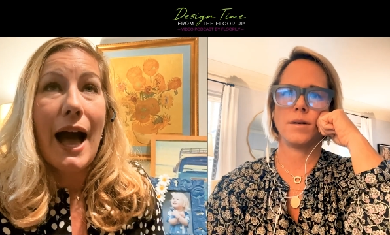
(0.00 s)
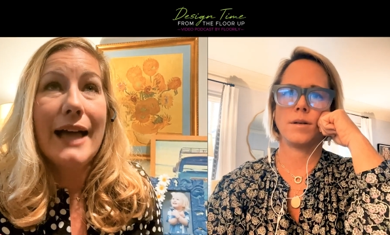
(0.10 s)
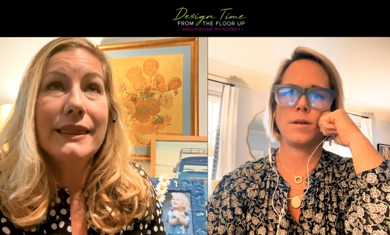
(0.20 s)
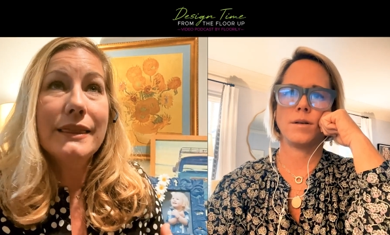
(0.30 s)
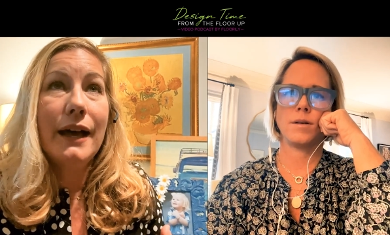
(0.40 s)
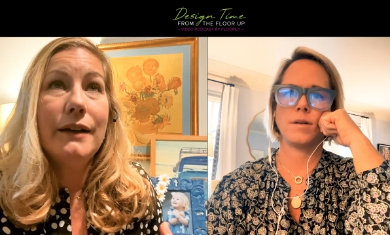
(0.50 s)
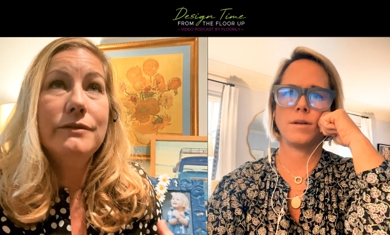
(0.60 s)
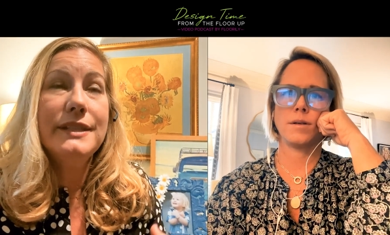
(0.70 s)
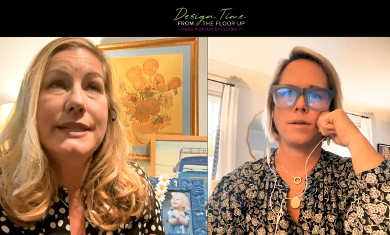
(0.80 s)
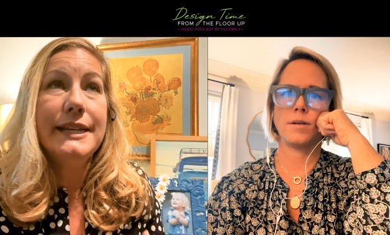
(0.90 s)
Speaker 1: I
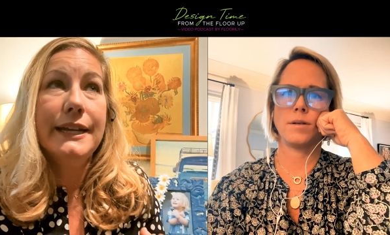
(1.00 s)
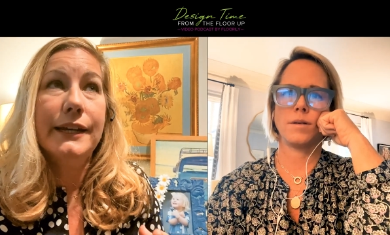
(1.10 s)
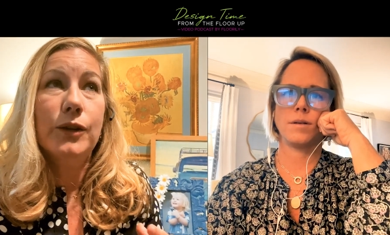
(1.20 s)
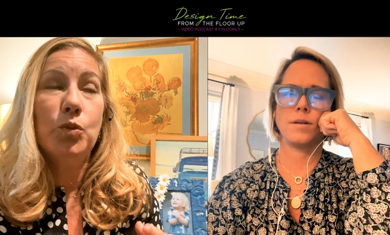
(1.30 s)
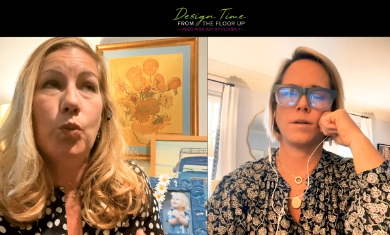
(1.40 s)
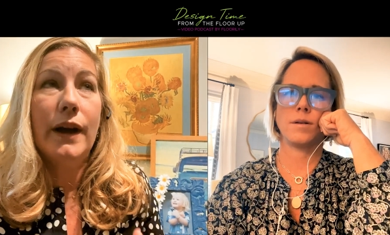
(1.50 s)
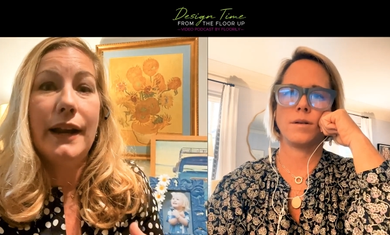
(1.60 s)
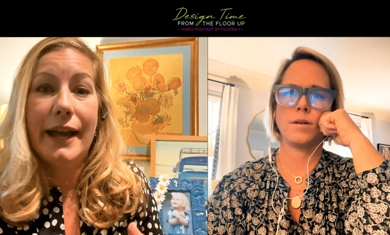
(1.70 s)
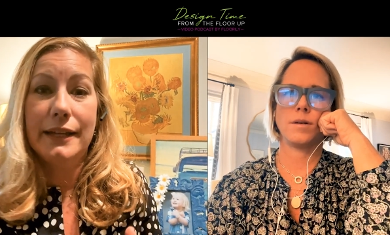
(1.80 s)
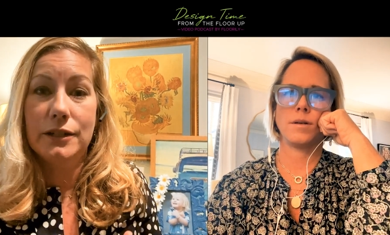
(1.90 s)
love seeing what
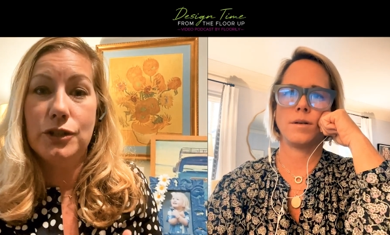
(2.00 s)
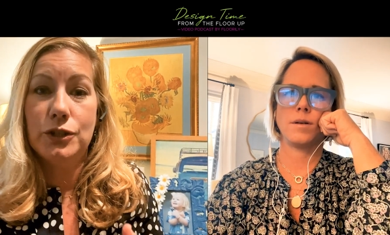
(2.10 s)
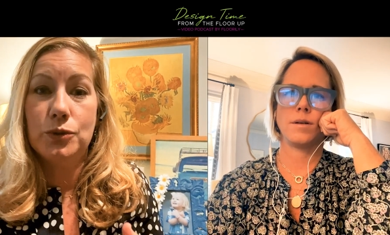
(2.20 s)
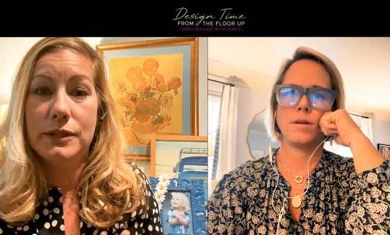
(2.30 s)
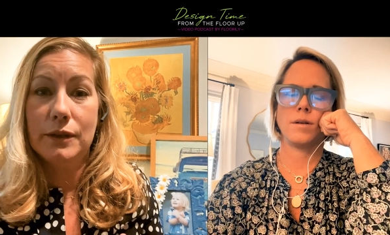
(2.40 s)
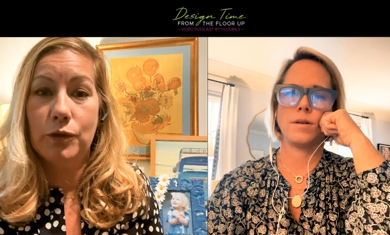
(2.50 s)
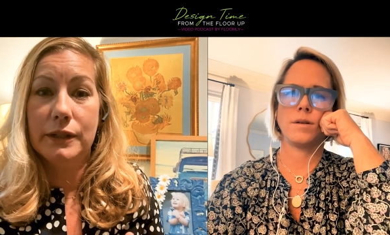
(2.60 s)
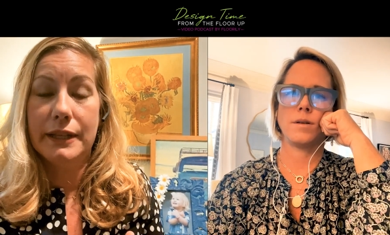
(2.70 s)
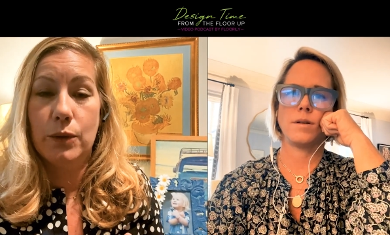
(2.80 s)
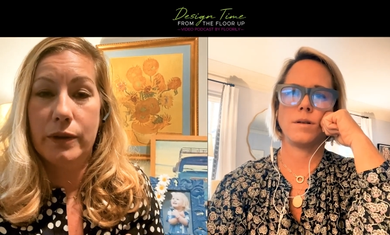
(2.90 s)
I can do
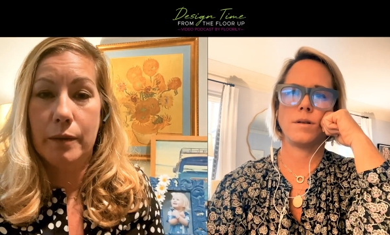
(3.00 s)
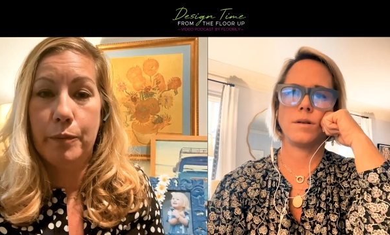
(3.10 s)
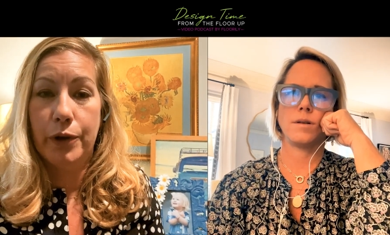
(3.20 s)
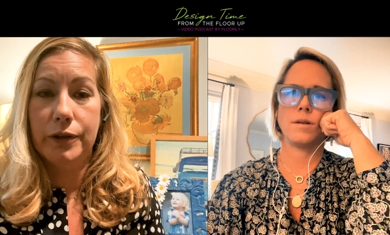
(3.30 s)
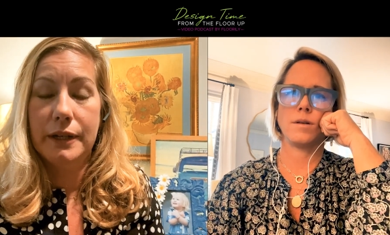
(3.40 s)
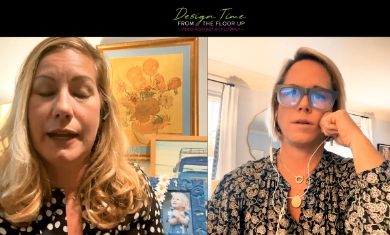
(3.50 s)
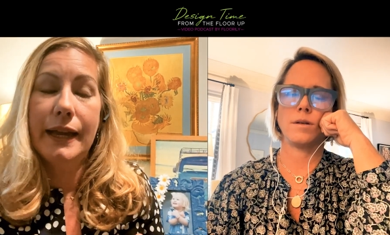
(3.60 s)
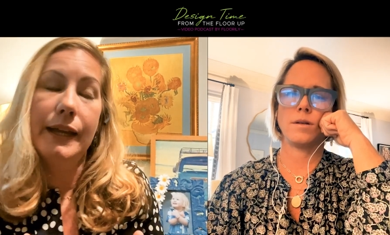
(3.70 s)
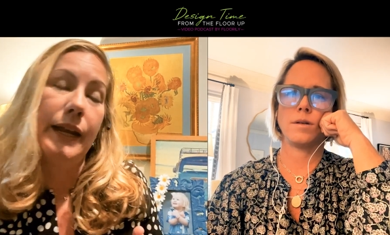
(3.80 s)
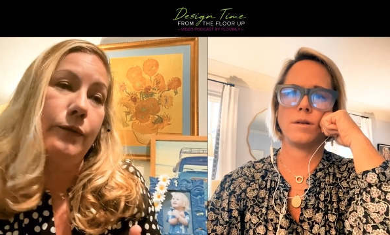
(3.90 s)
differently with a book.
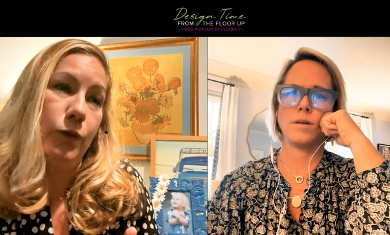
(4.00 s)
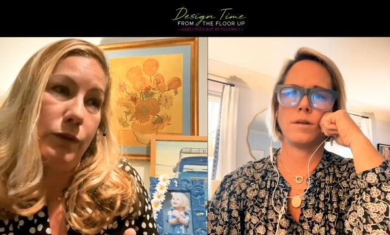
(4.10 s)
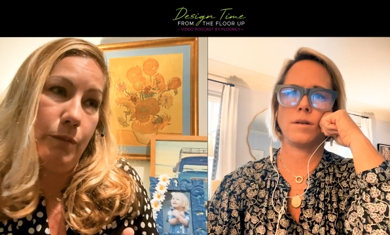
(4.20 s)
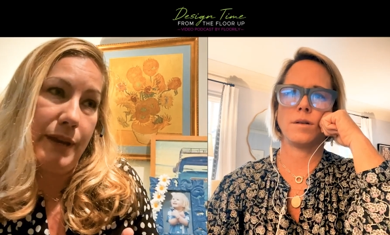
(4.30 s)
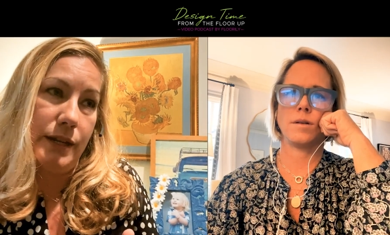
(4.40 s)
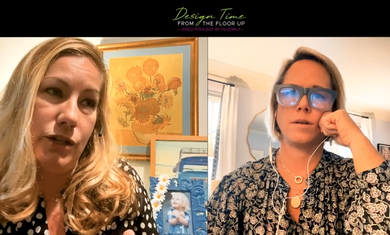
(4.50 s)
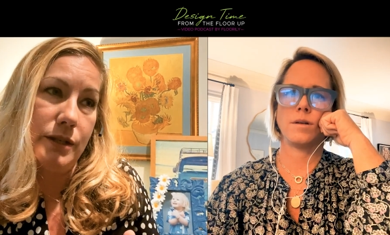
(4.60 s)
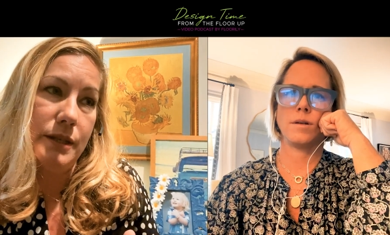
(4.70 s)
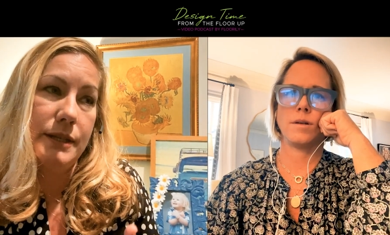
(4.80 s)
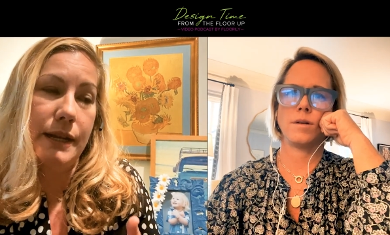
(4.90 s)
Can I fold the
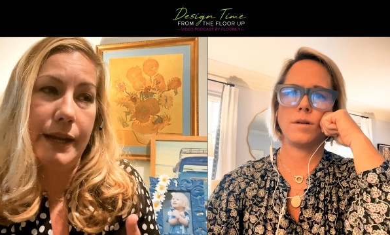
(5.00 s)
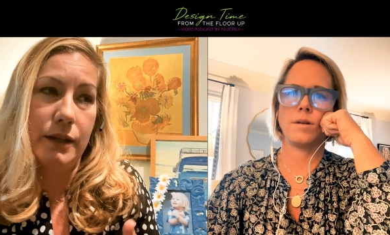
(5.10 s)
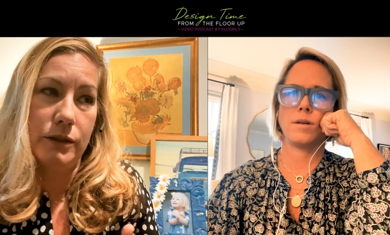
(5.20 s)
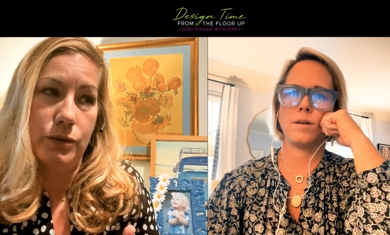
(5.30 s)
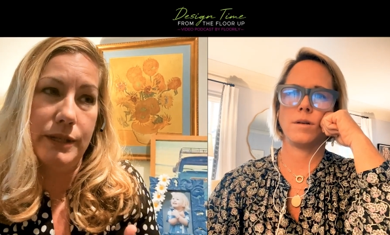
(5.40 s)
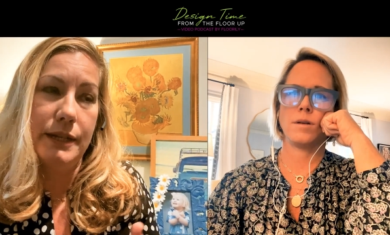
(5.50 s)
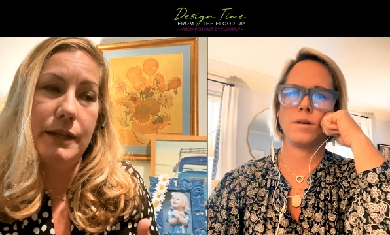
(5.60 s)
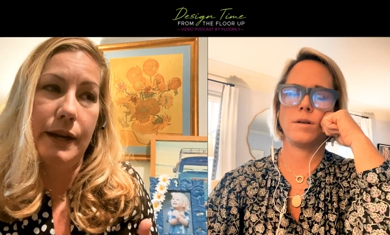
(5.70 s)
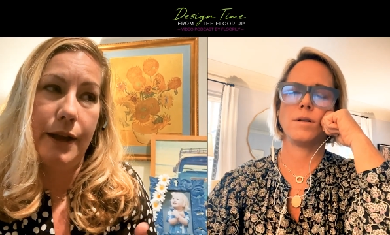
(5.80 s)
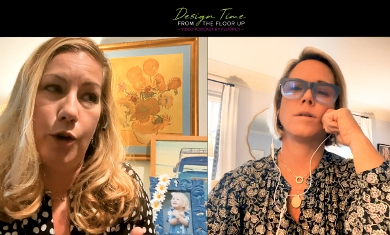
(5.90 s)
pages? Can I close it?
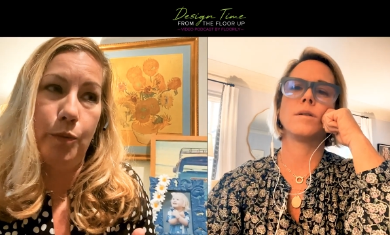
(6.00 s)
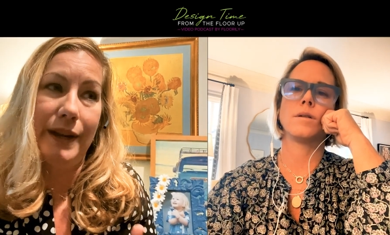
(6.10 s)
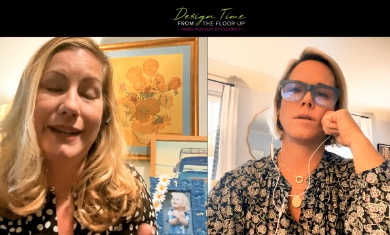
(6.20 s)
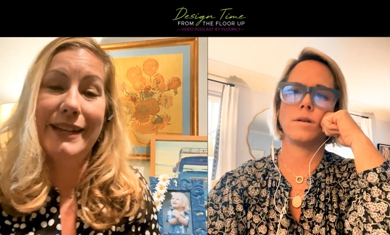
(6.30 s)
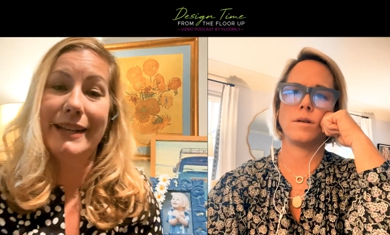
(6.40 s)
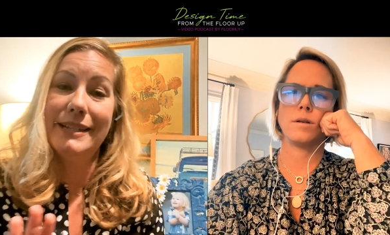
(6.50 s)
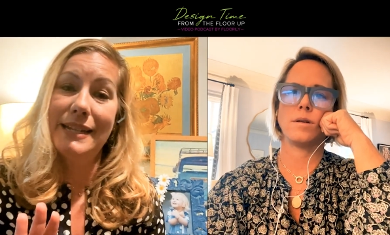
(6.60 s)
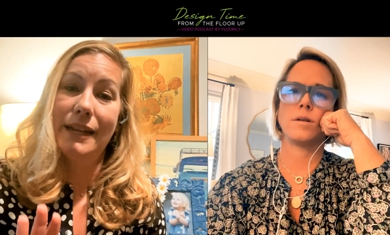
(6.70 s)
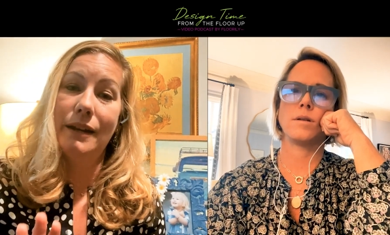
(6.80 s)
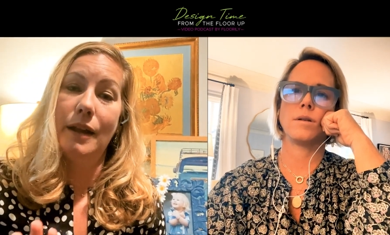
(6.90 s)
Can I open it? Can I
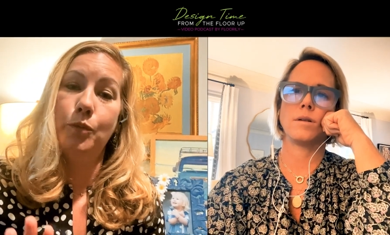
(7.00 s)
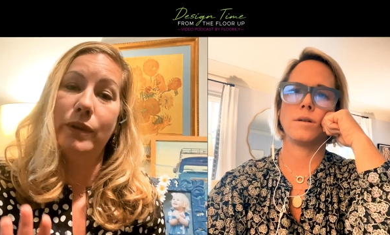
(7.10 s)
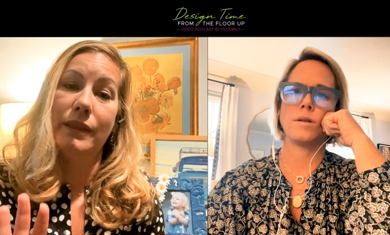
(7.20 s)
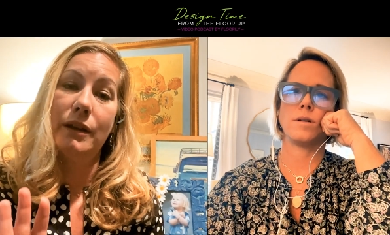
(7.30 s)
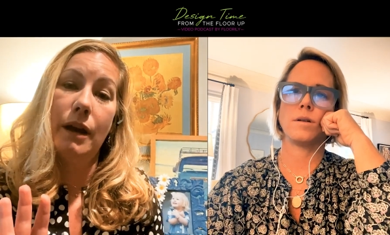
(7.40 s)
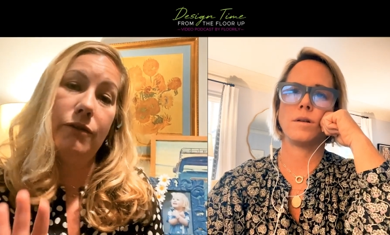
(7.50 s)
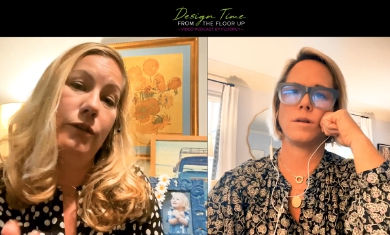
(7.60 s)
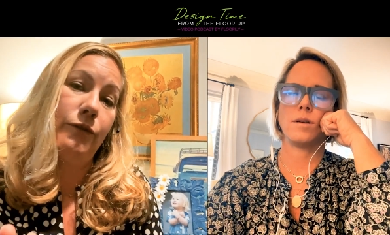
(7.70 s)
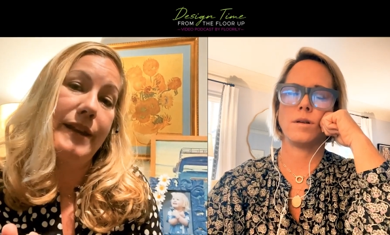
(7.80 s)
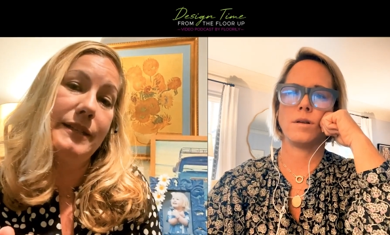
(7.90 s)
stand it up with the
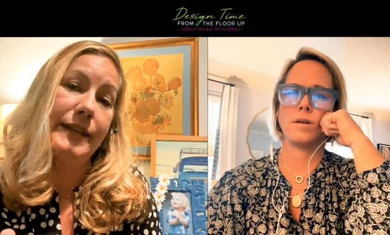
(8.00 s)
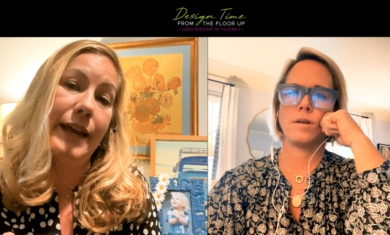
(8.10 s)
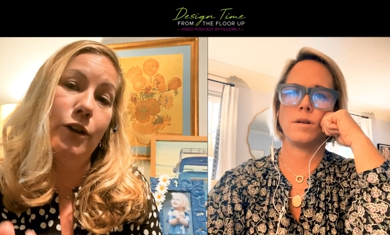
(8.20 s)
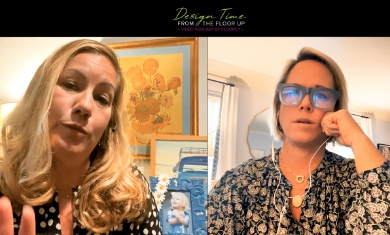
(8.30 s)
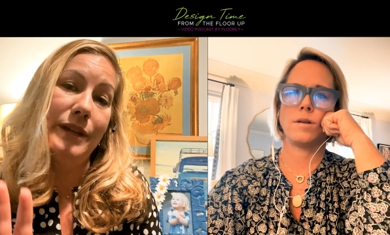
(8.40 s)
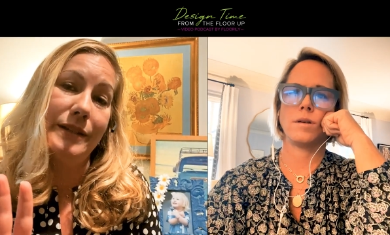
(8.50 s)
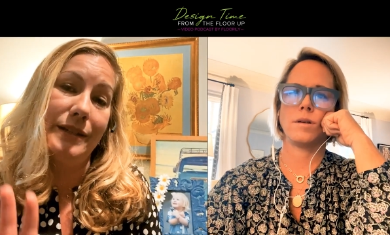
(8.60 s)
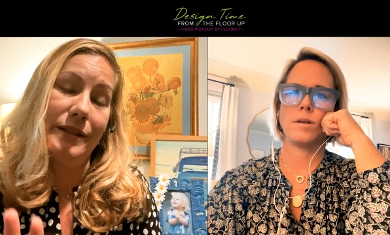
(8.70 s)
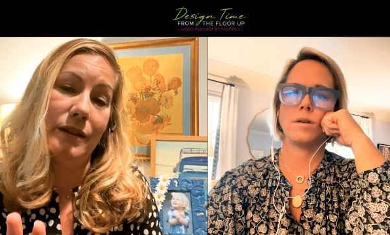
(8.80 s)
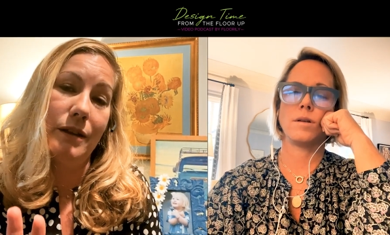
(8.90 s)
cover facing out because it's the